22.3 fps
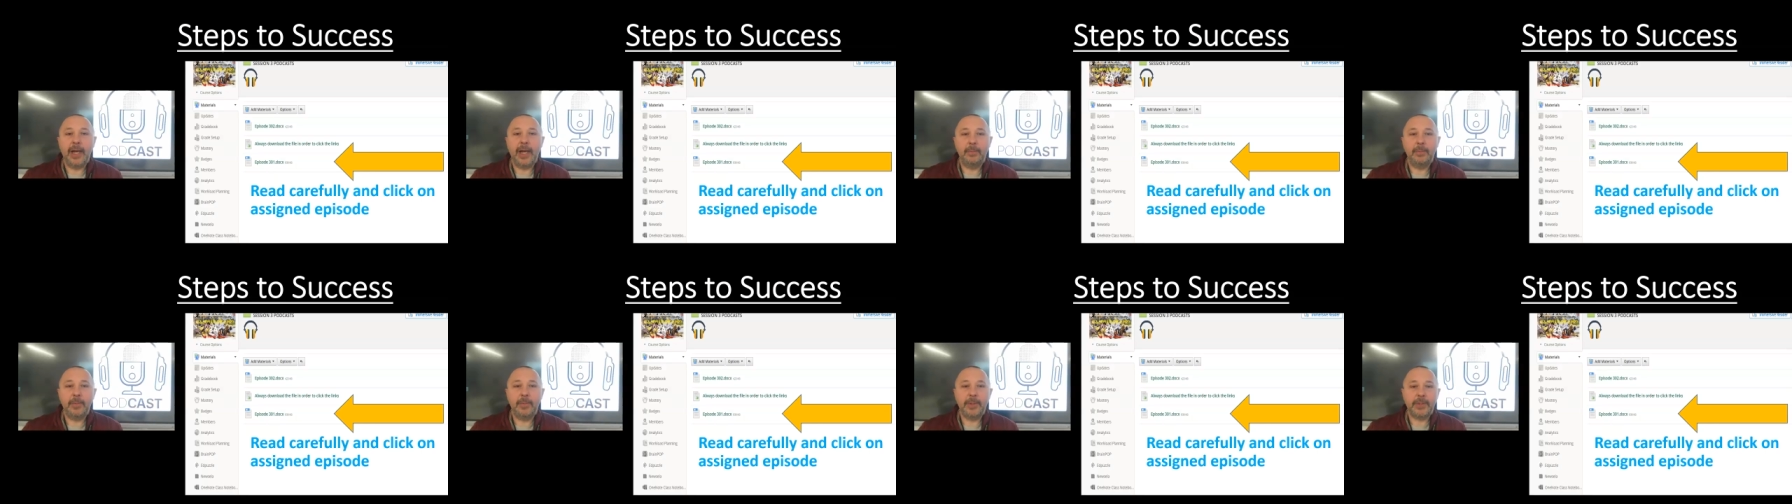
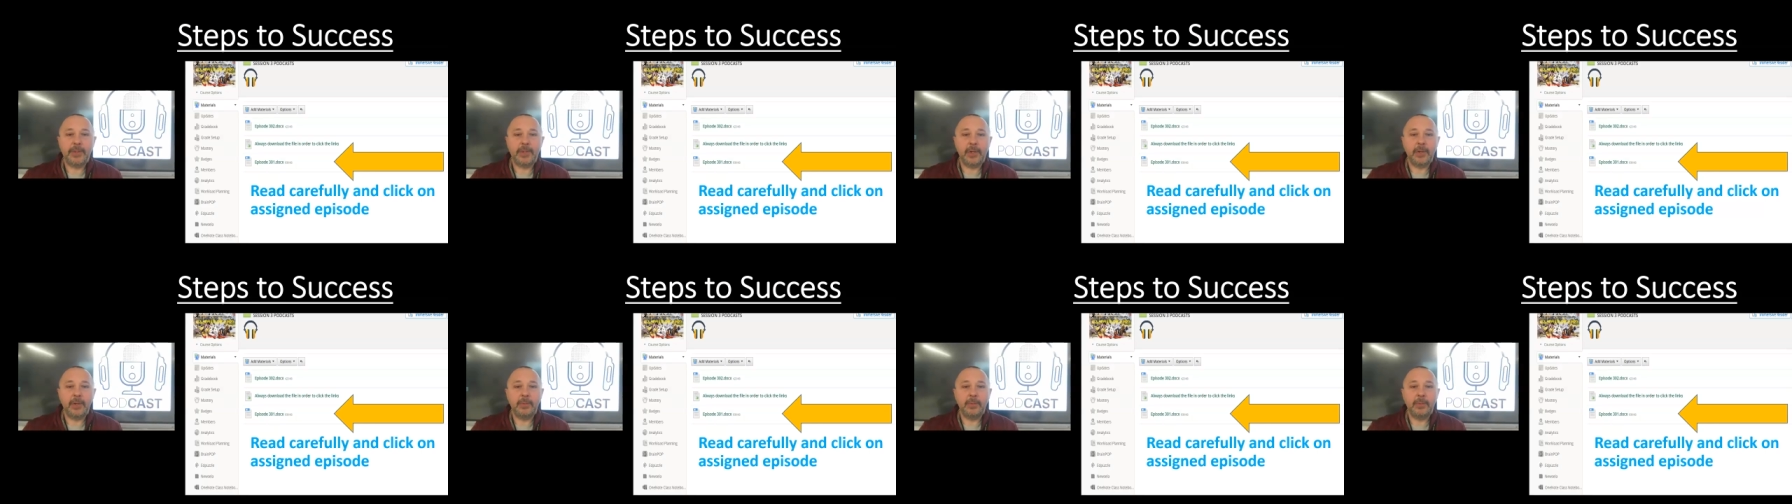
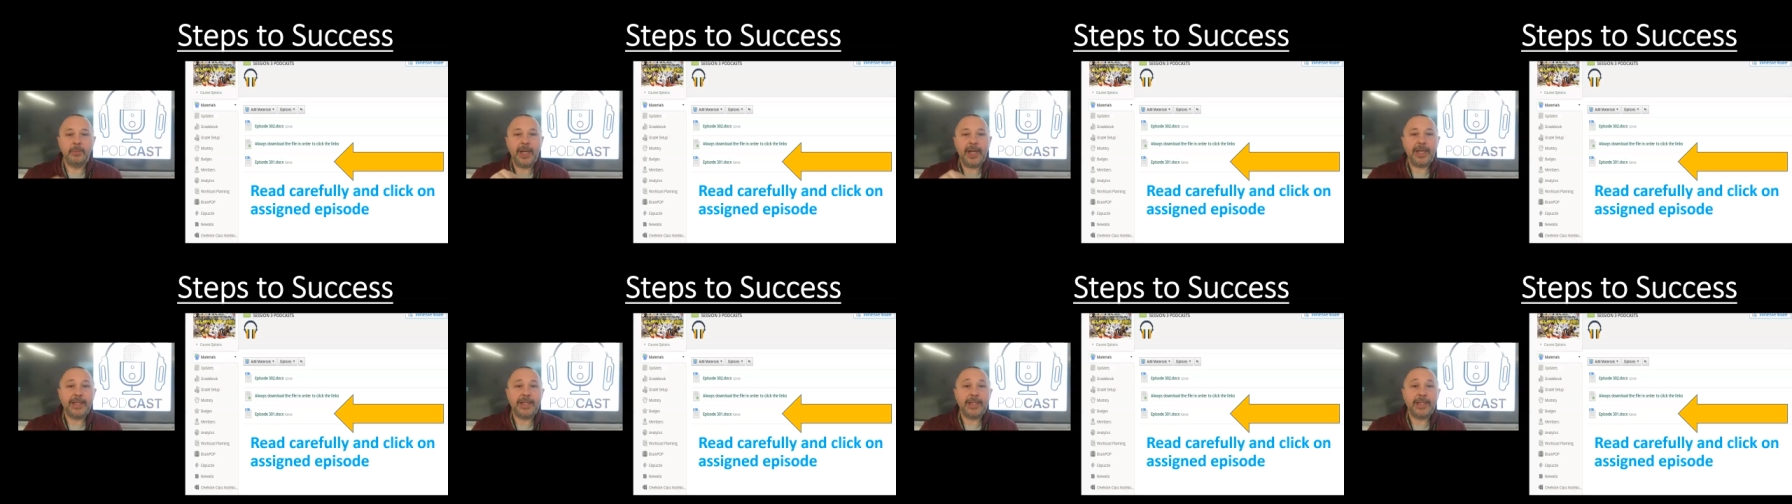
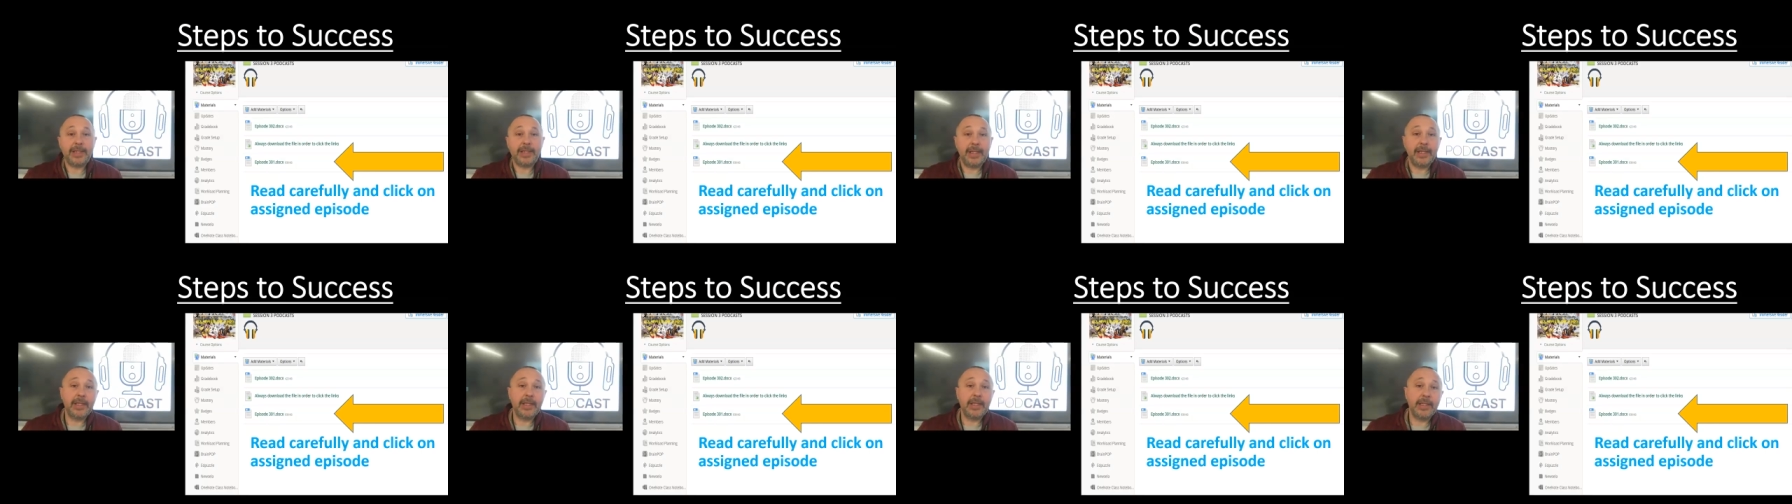episode
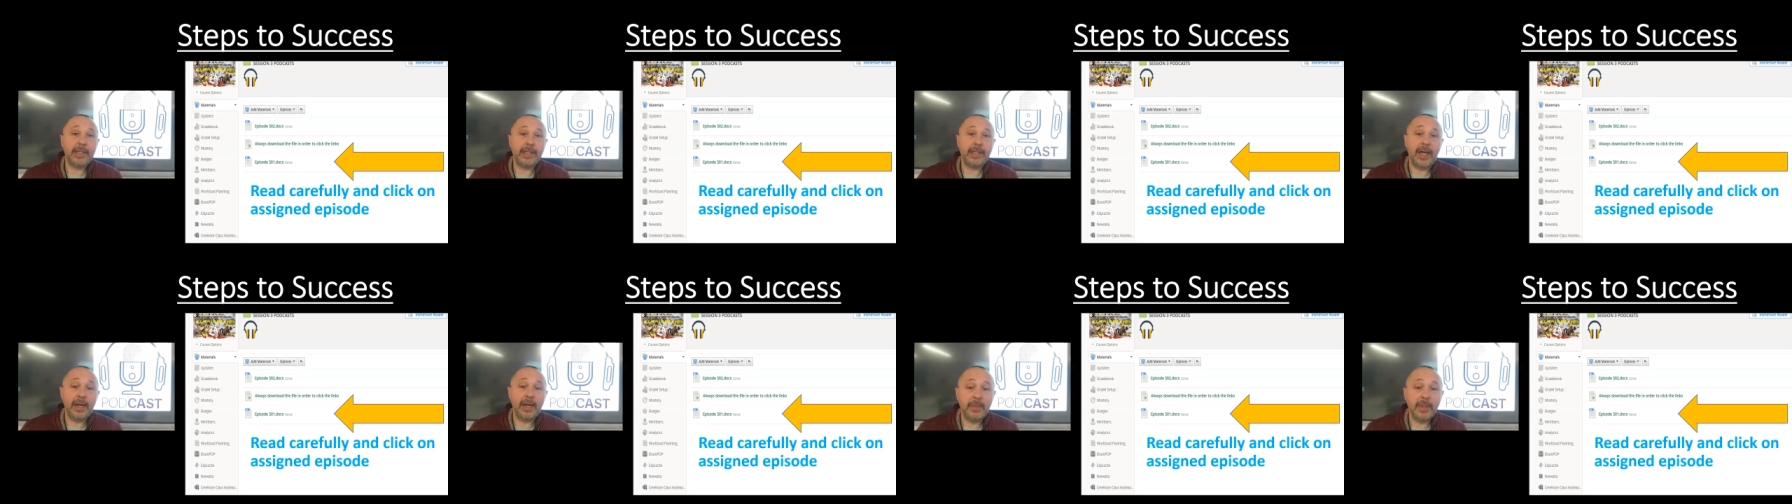based on the
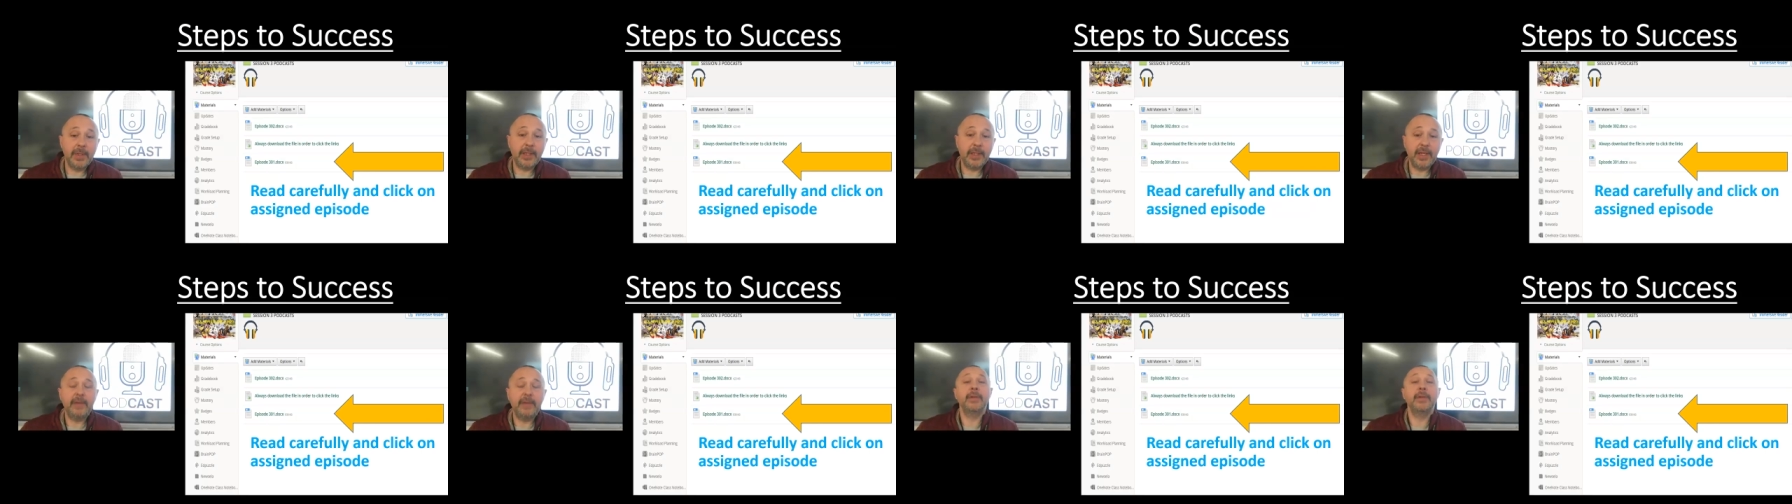
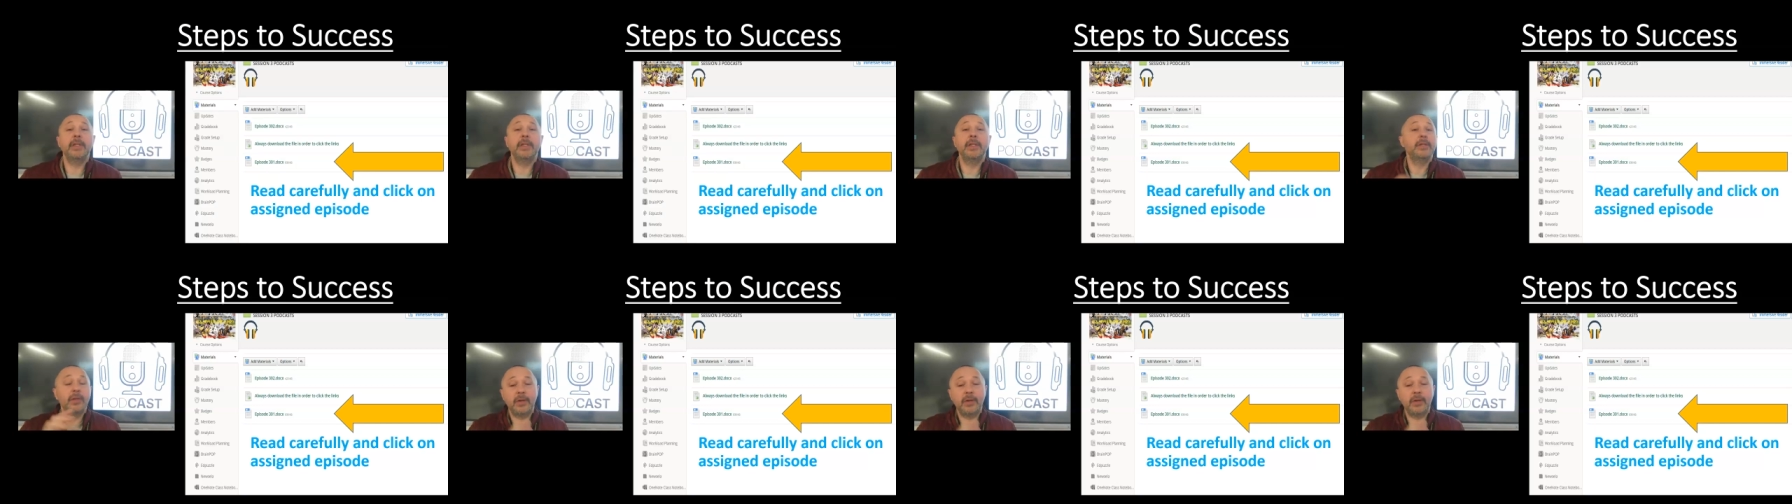assignment given.